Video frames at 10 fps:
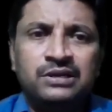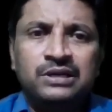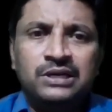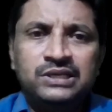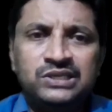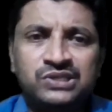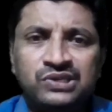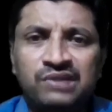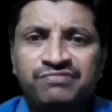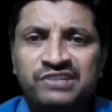Is a set of
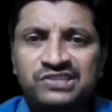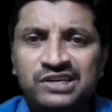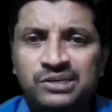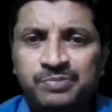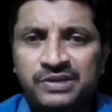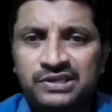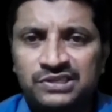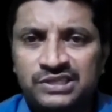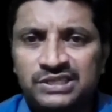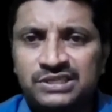functional
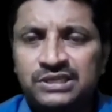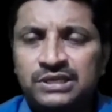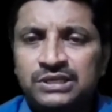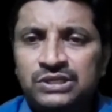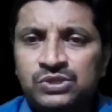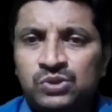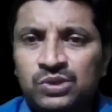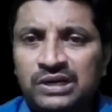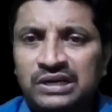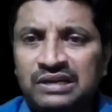dependencies, so that
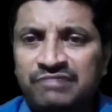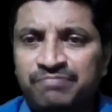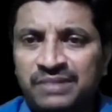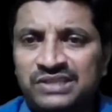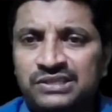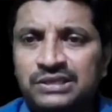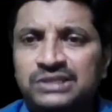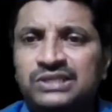F plus is